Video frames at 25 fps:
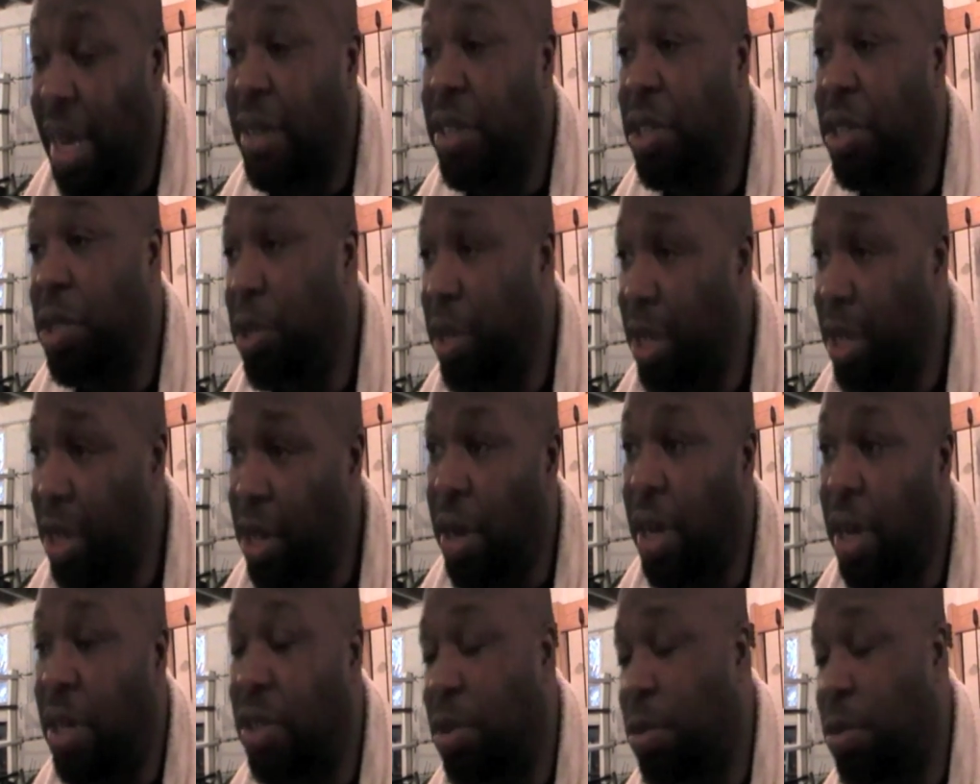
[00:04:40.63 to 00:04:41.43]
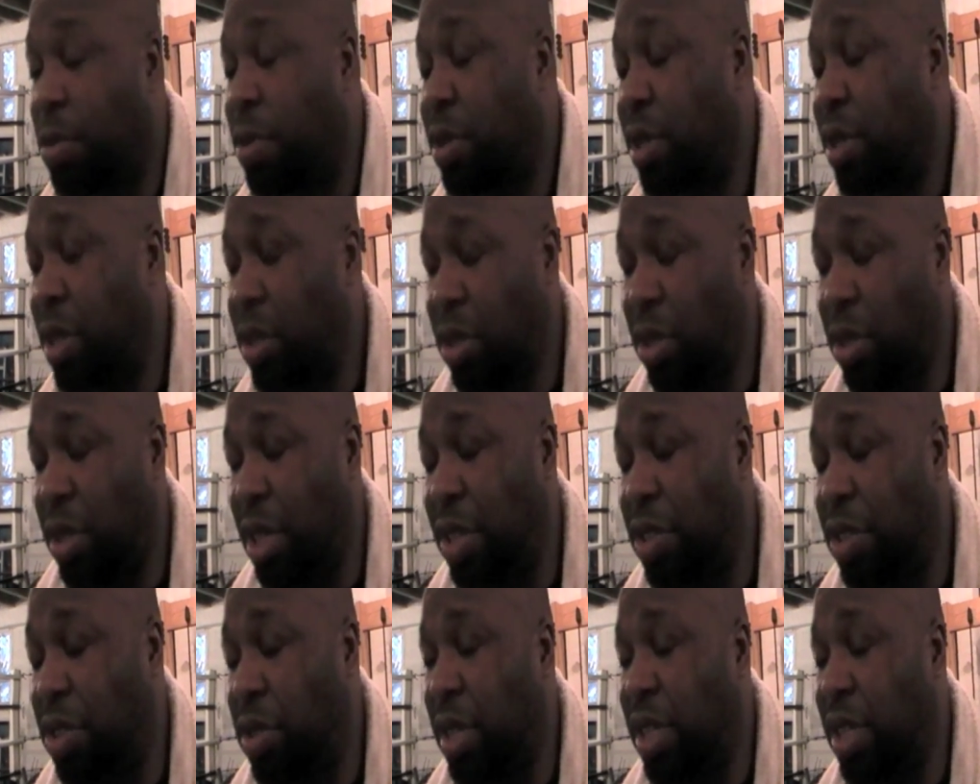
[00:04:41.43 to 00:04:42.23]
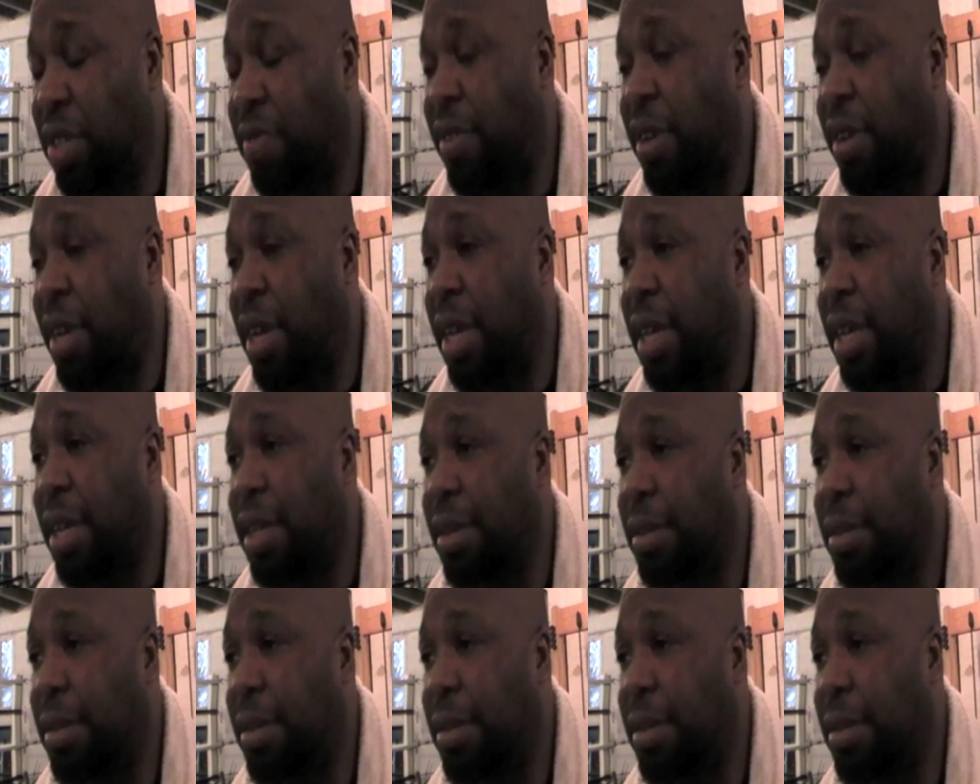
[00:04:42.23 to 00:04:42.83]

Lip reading: attitude in going into this fight.